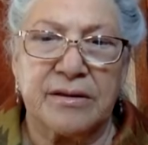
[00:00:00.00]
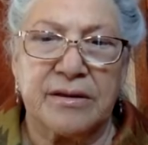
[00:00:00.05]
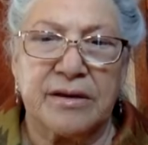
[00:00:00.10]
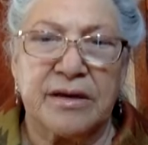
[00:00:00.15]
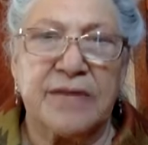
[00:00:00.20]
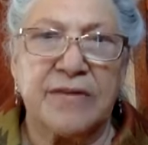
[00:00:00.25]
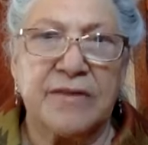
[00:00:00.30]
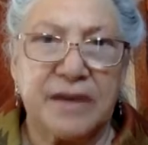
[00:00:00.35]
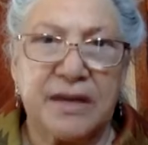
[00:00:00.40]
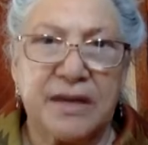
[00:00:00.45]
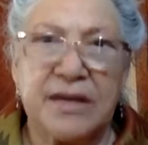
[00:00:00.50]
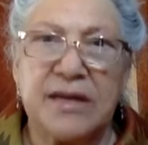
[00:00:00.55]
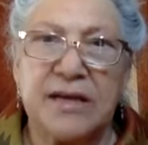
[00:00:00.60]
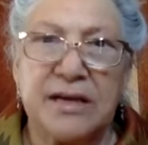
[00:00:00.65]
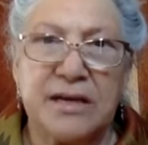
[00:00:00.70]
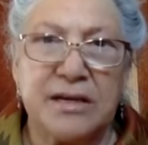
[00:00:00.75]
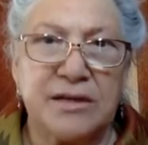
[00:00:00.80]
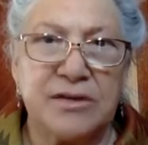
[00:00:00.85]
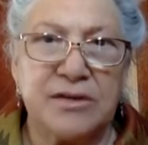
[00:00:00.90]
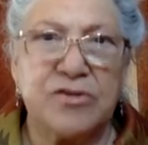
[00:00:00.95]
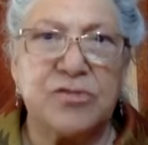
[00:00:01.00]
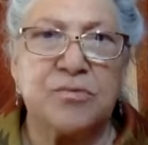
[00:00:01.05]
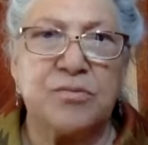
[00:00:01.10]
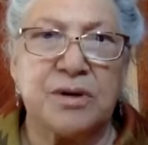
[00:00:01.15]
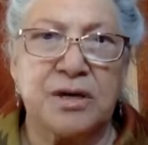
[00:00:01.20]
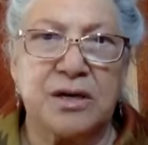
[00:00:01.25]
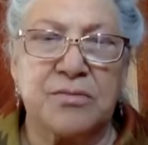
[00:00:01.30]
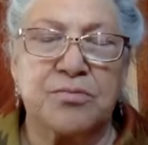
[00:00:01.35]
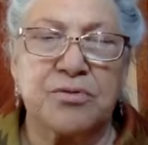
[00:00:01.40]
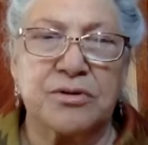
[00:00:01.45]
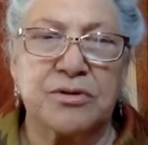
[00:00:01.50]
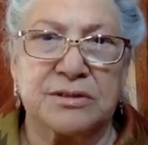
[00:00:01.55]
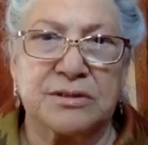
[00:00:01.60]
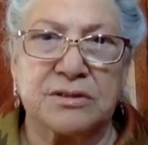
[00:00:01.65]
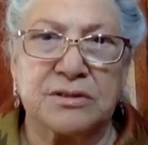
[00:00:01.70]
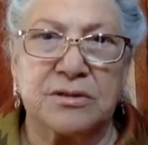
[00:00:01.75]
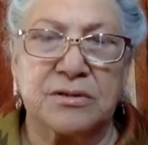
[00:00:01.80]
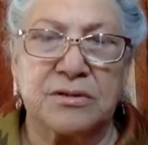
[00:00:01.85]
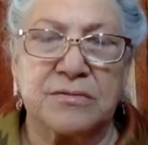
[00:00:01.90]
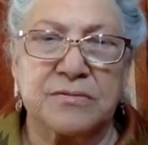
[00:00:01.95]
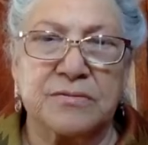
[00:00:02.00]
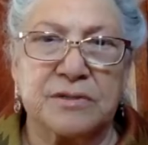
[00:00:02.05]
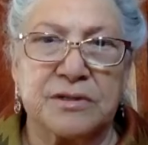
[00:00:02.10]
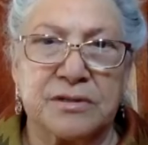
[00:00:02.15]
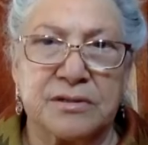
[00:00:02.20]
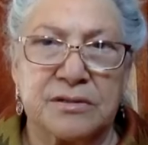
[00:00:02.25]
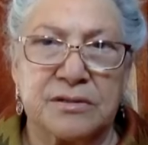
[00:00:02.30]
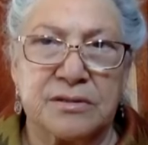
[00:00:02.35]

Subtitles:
and they need to be preserved.